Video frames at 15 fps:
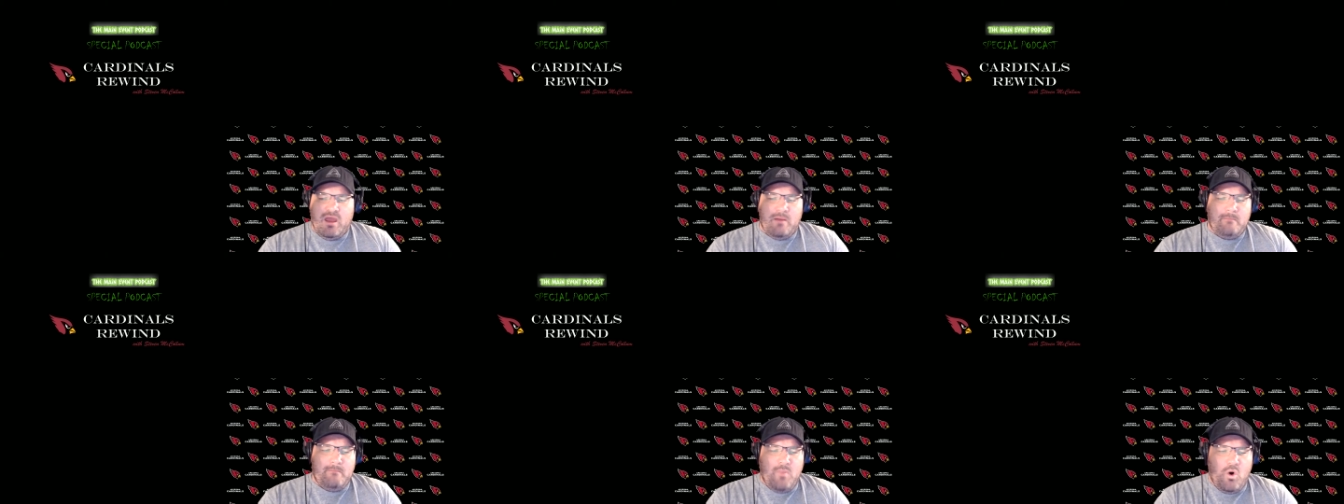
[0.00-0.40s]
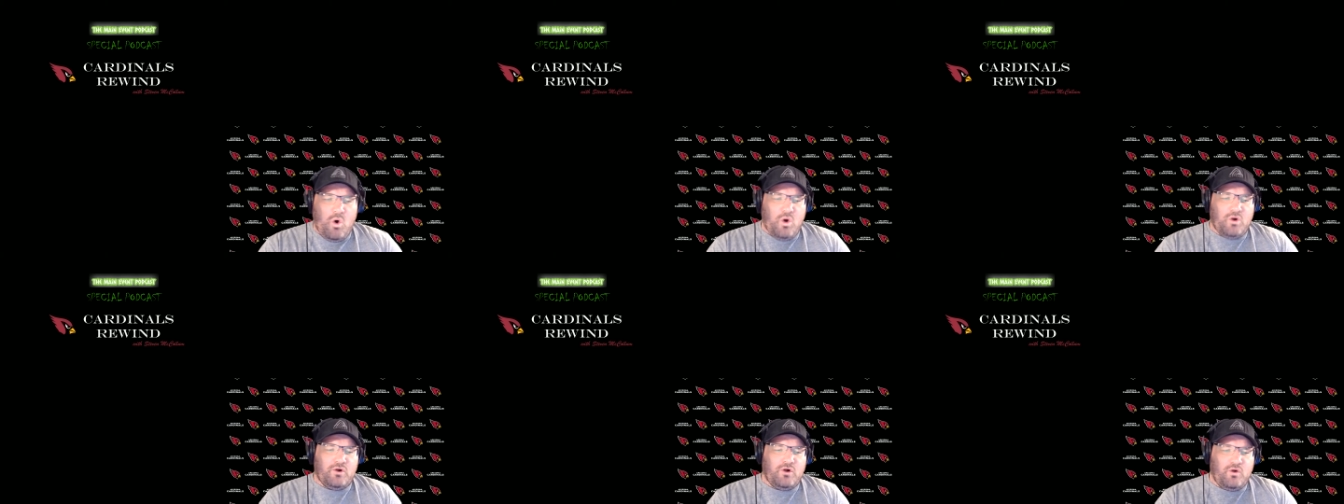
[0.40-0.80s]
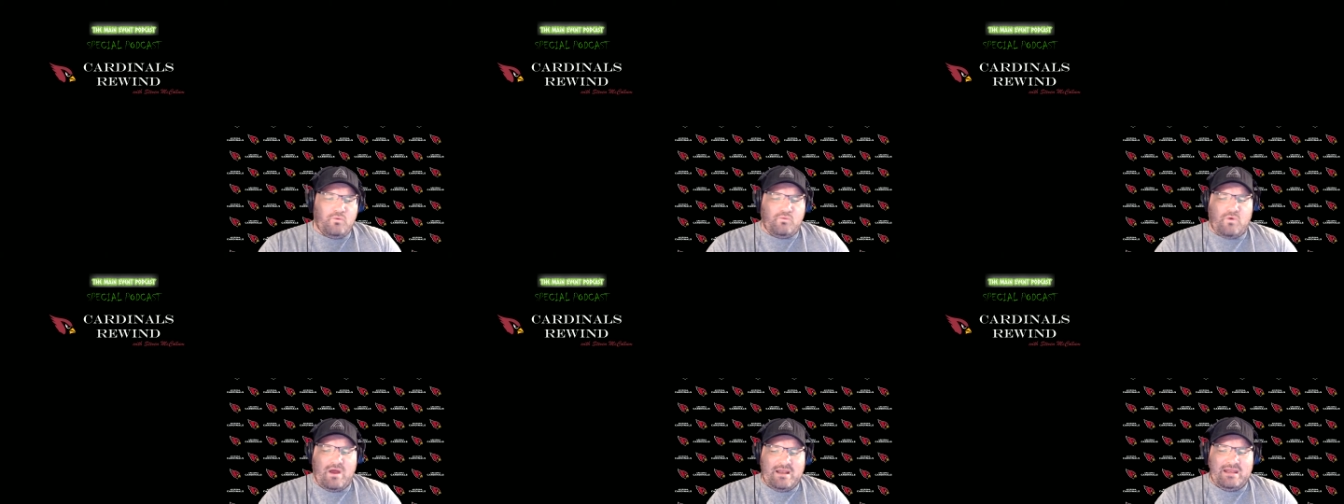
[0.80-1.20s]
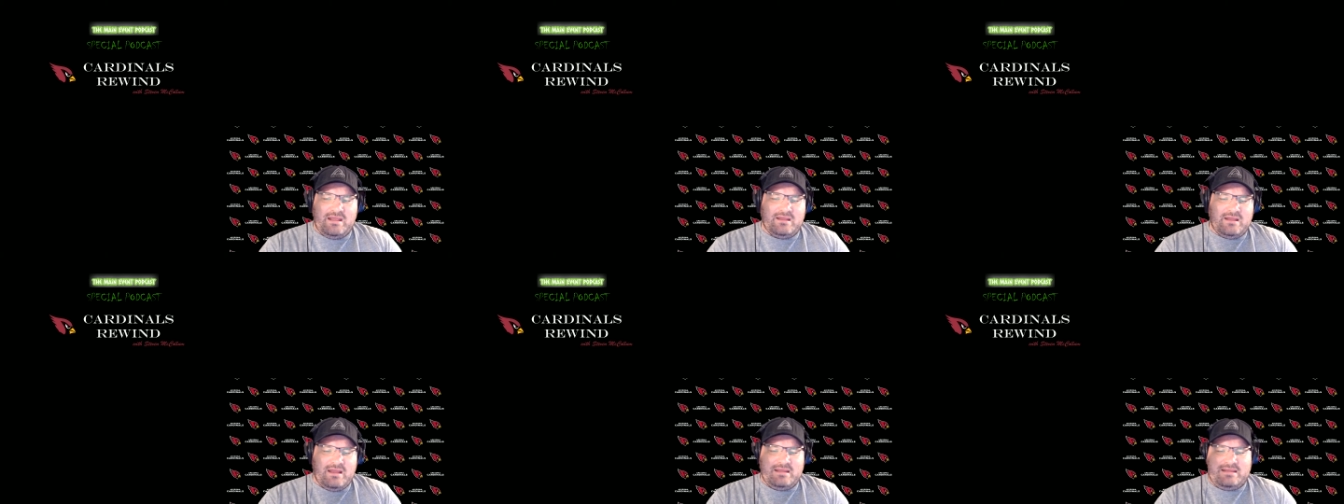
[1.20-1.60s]
More
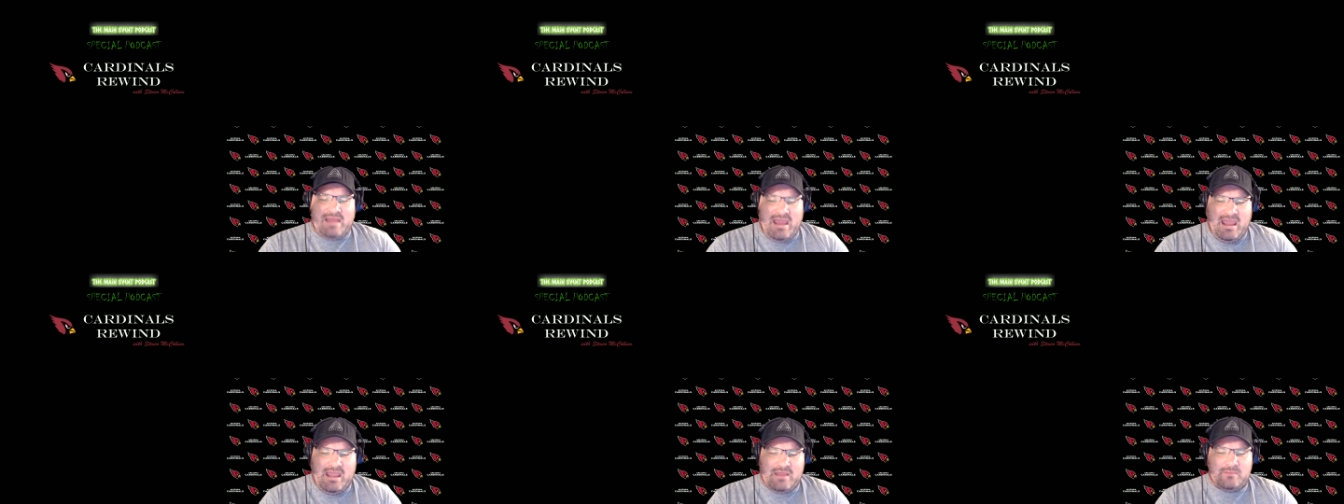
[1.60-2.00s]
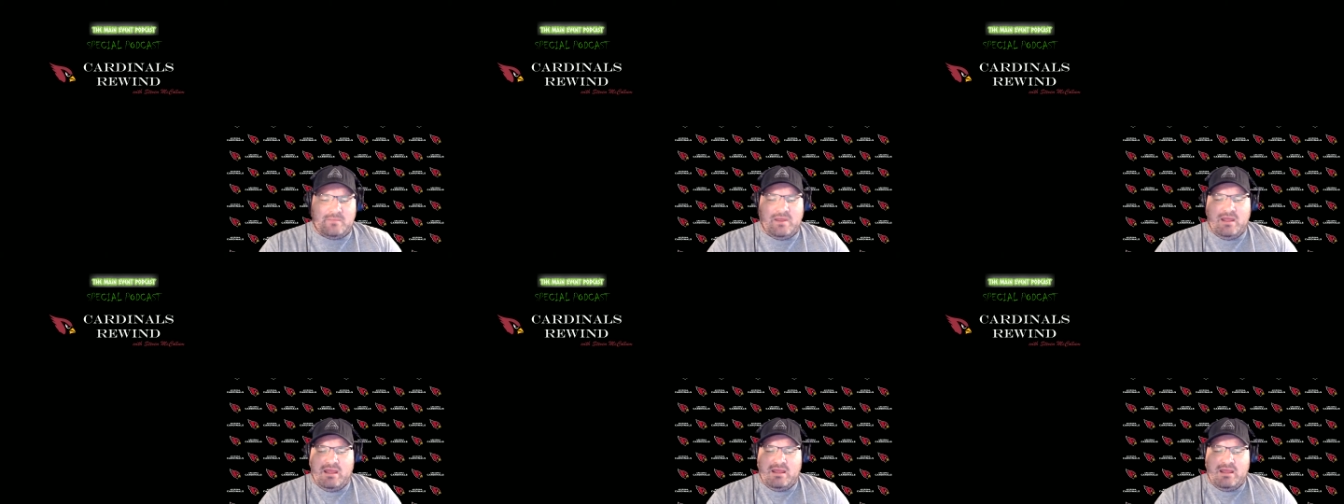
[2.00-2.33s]
running game.